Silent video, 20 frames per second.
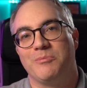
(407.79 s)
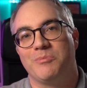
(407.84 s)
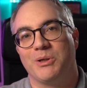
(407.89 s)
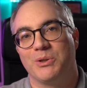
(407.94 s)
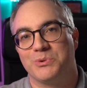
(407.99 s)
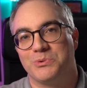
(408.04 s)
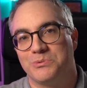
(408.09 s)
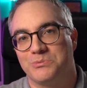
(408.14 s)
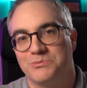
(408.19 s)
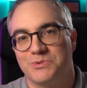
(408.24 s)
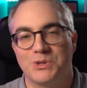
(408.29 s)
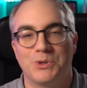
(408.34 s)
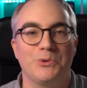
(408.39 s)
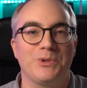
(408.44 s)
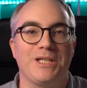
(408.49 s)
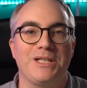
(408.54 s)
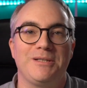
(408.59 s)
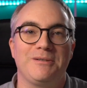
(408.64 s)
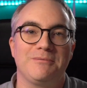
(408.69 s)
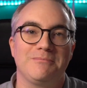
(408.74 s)
about
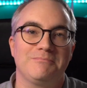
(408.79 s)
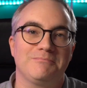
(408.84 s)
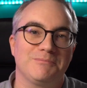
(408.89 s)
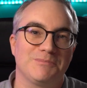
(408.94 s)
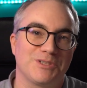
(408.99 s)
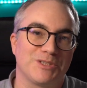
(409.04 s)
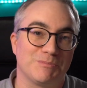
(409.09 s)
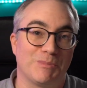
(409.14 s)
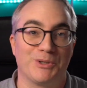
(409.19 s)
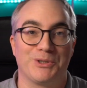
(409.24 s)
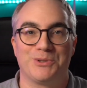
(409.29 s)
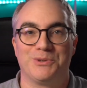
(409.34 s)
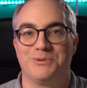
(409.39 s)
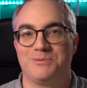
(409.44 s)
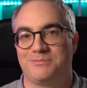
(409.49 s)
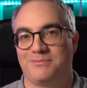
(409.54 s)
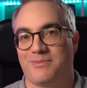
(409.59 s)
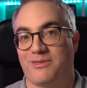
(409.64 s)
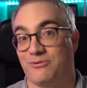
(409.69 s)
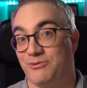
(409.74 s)
coding, smart
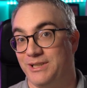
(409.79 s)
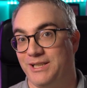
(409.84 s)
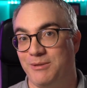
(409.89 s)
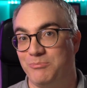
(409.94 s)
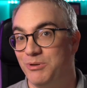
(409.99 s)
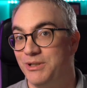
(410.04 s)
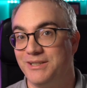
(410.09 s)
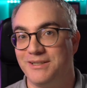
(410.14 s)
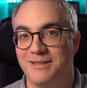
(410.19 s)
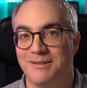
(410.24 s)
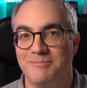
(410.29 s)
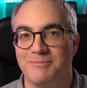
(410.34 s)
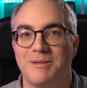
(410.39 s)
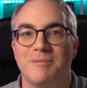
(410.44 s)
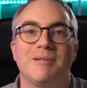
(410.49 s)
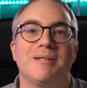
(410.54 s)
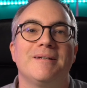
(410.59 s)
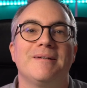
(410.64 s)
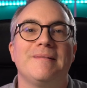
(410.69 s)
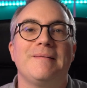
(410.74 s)
home, 3D printing
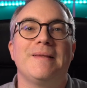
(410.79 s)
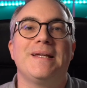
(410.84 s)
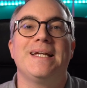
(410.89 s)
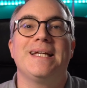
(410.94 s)
maybe,